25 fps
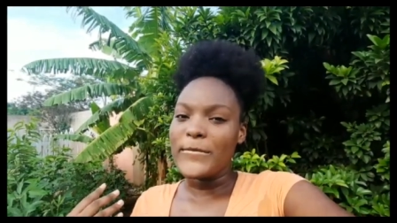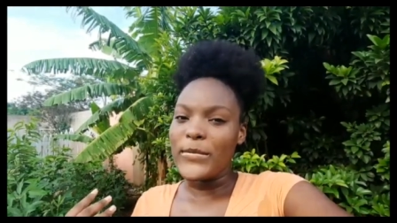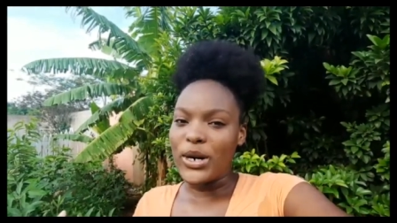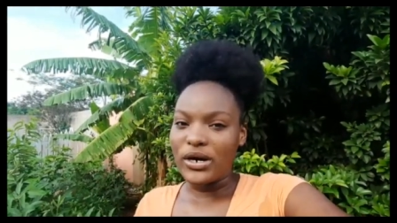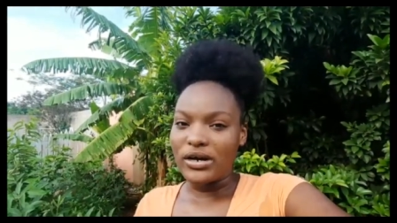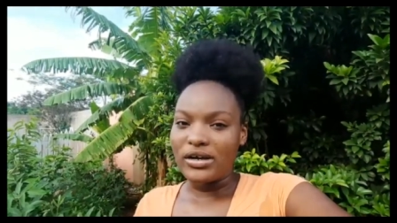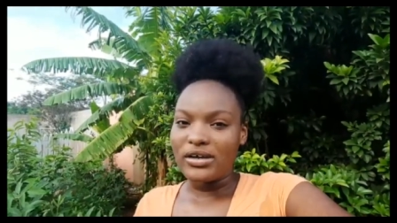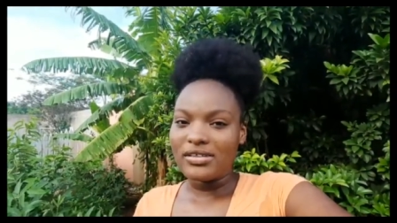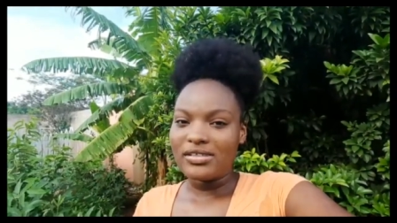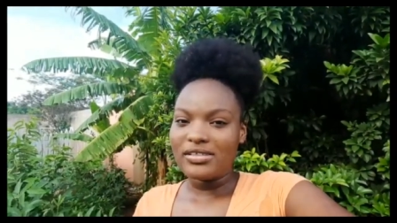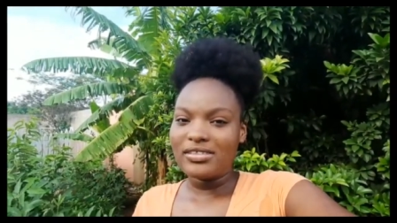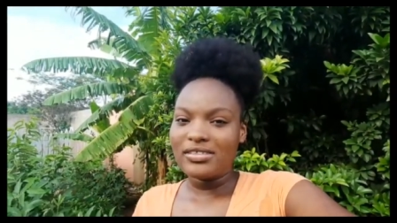
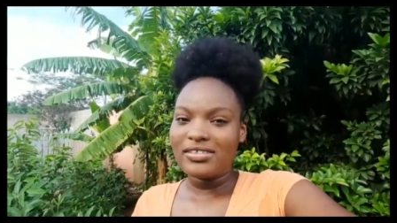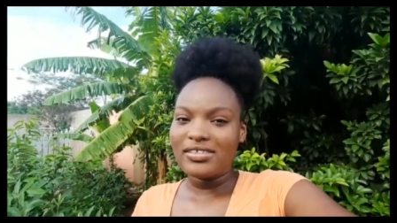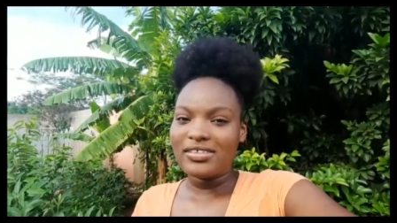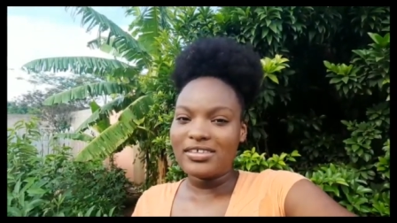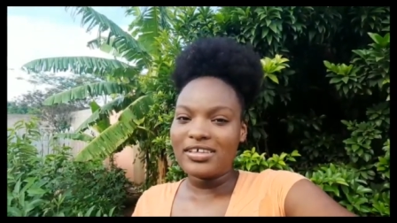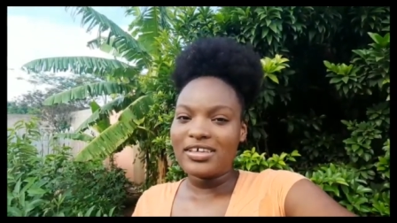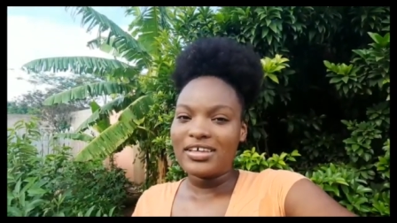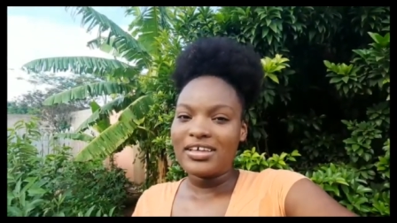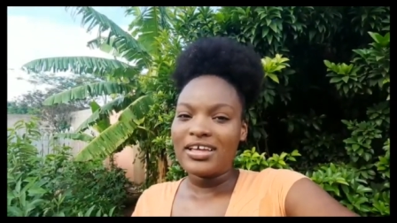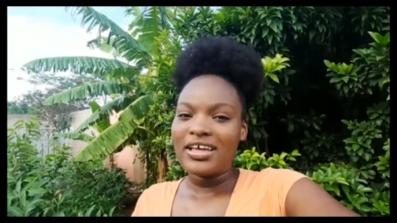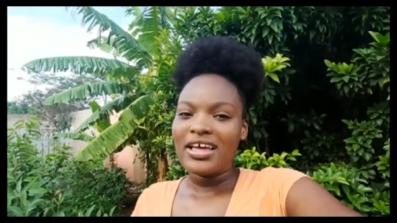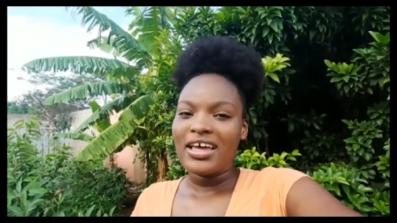but
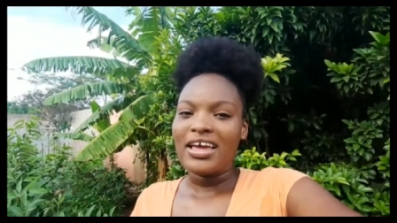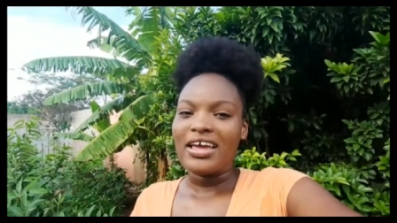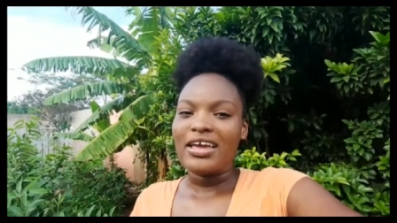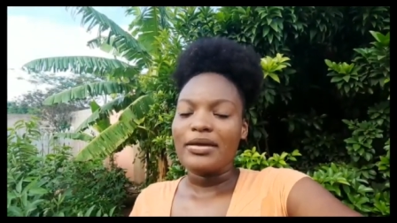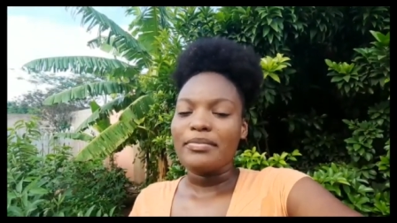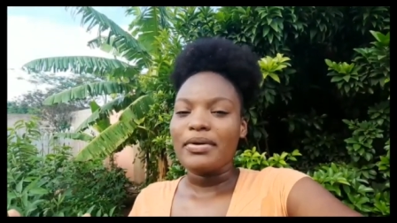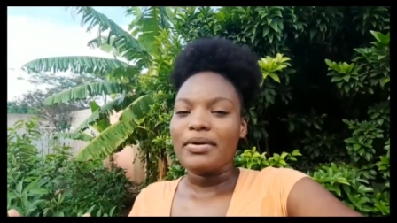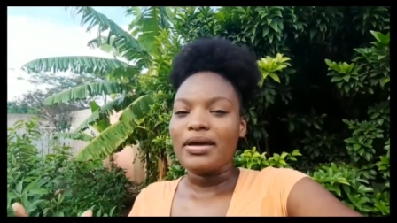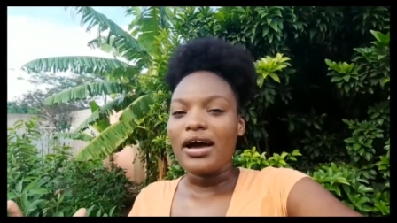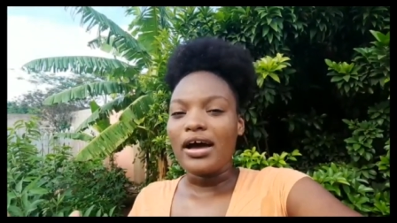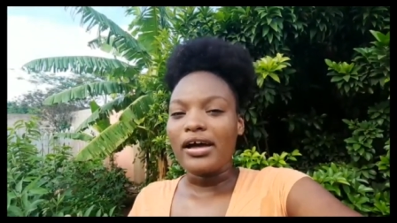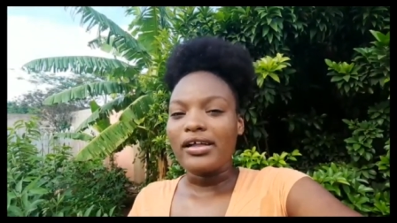
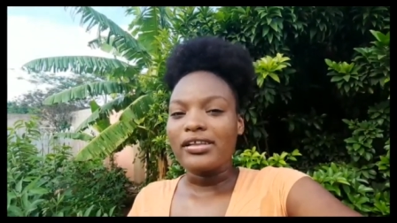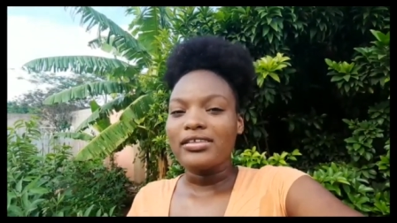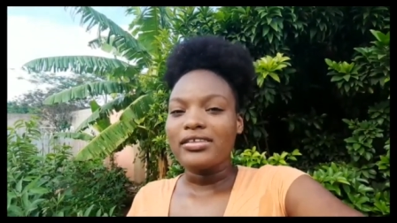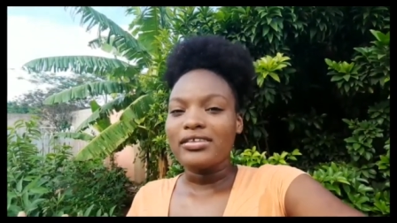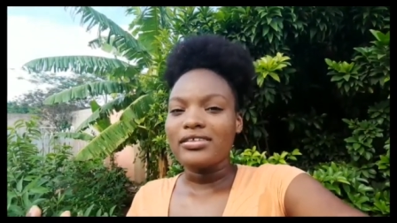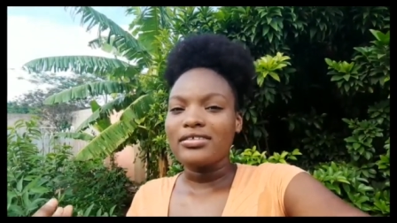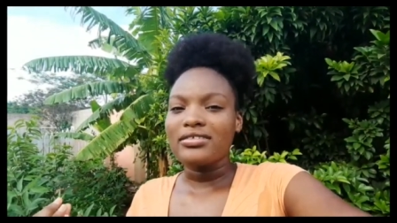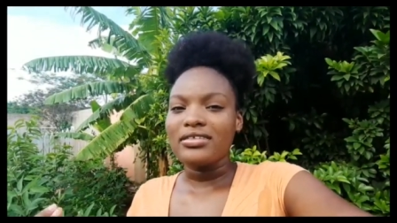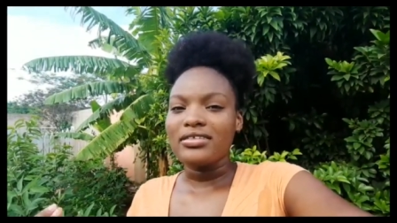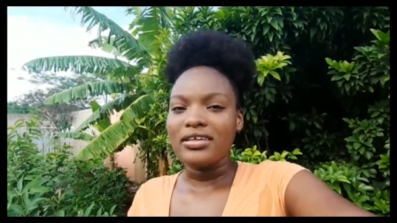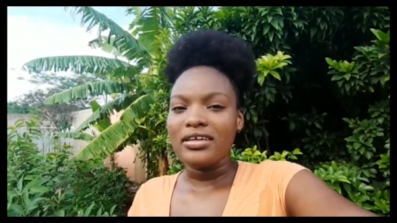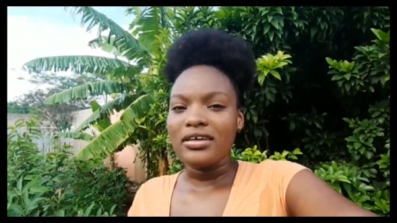it began
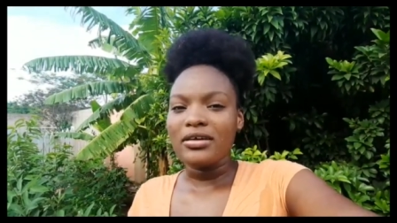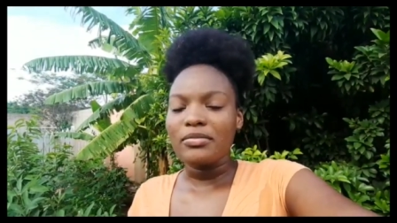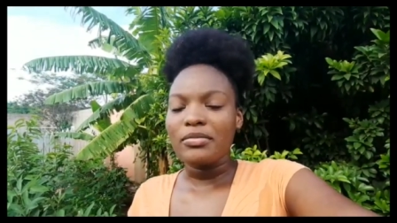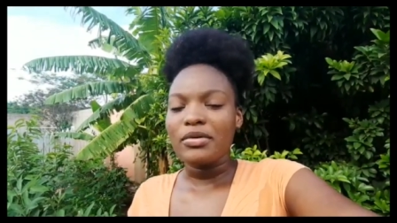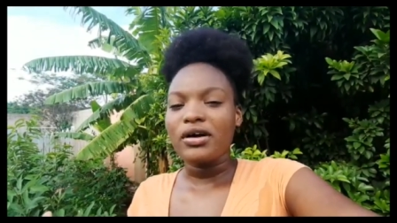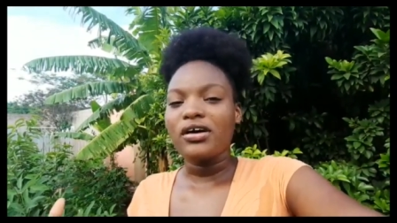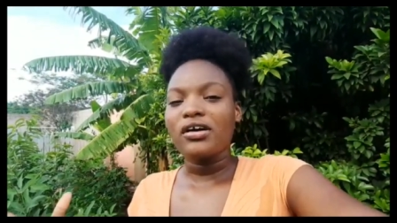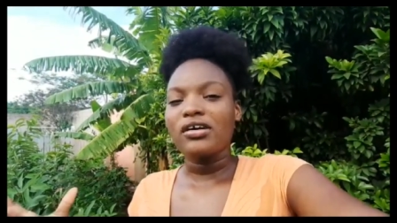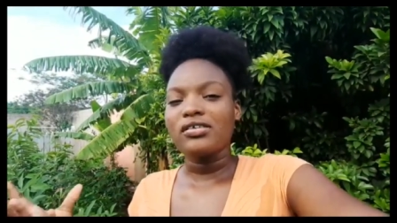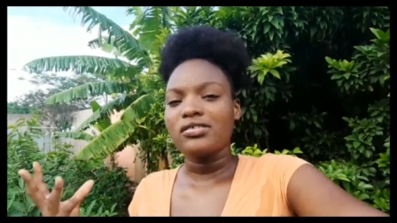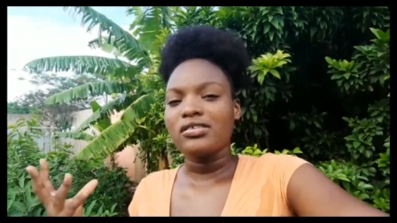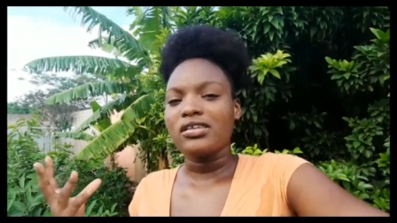to sink
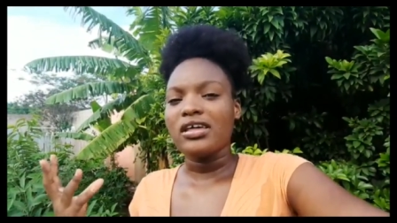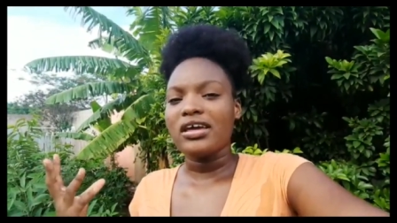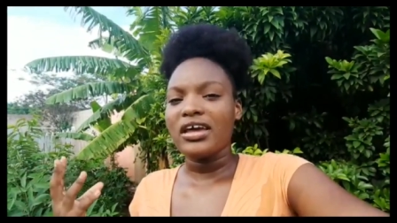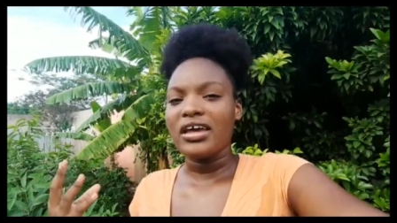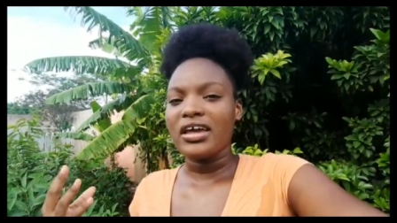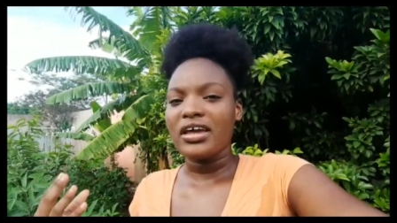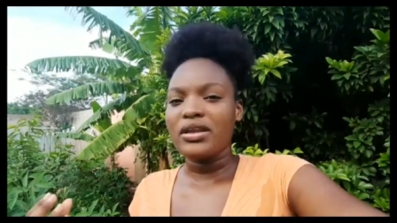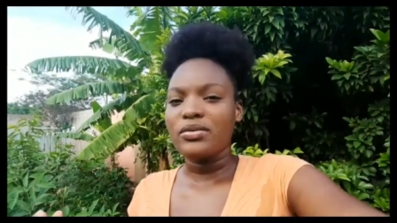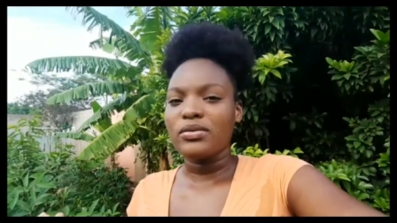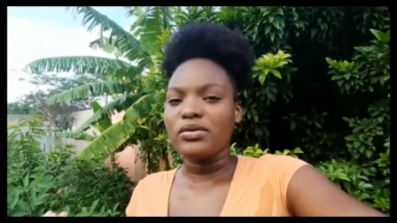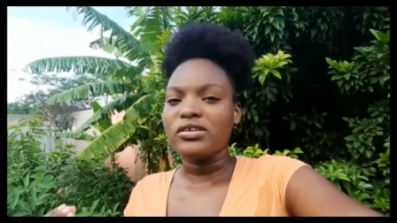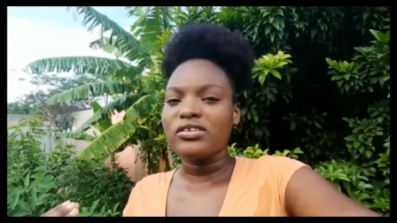because the
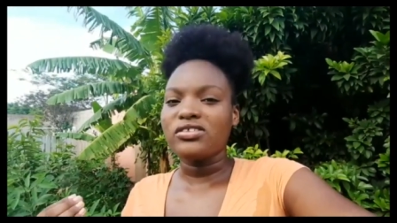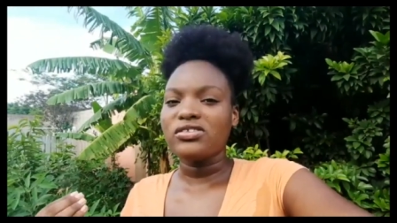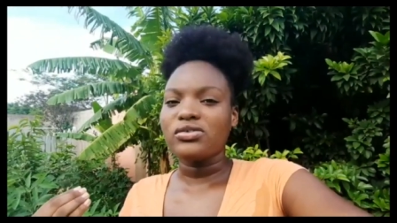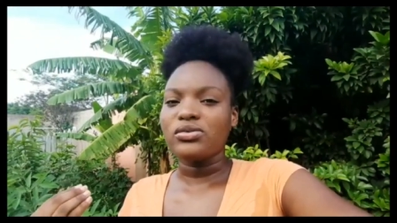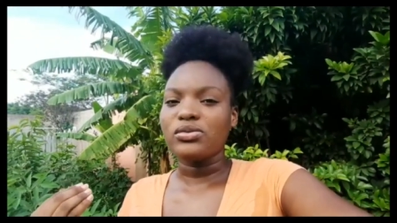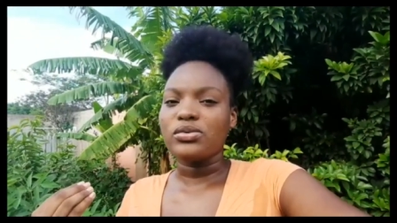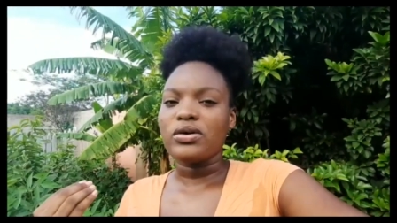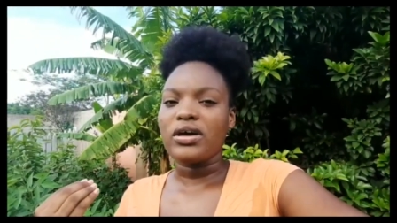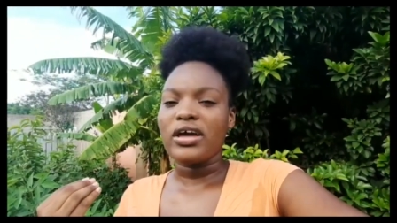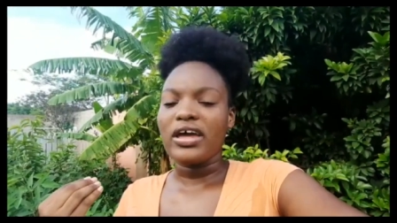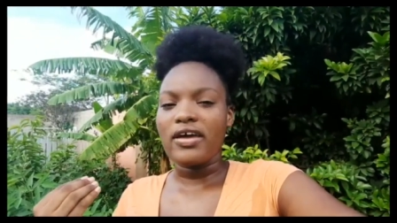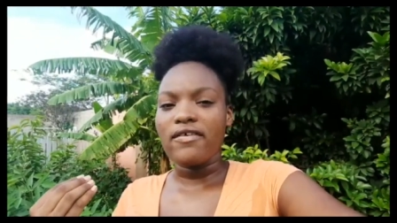head was too